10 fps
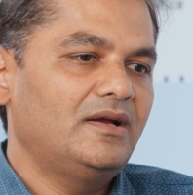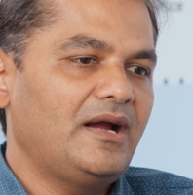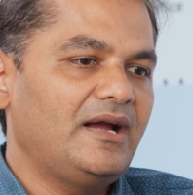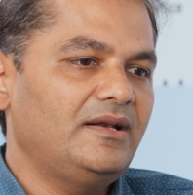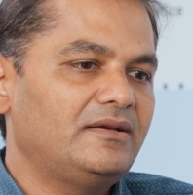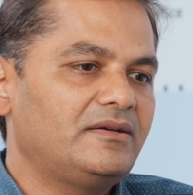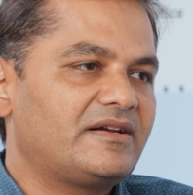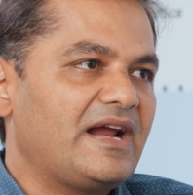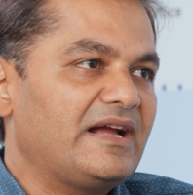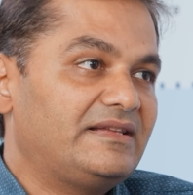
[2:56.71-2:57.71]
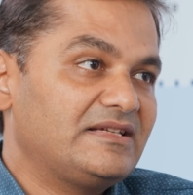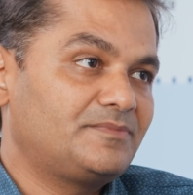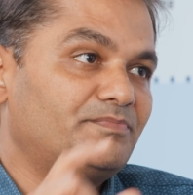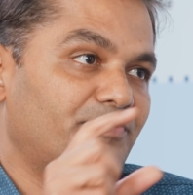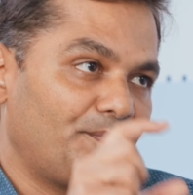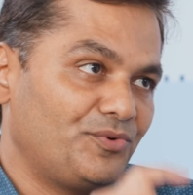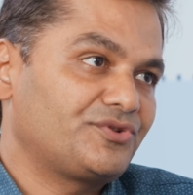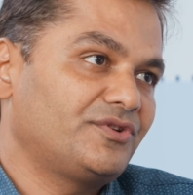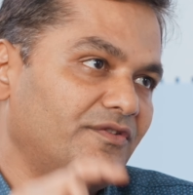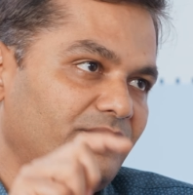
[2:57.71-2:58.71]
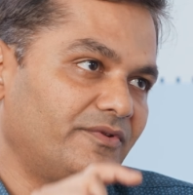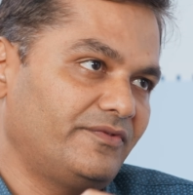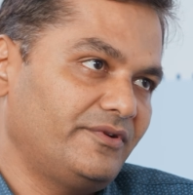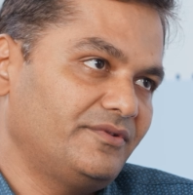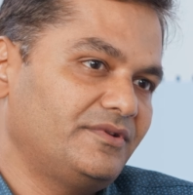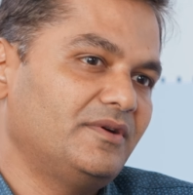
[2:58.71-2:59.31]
and track this proportion of the portfolio.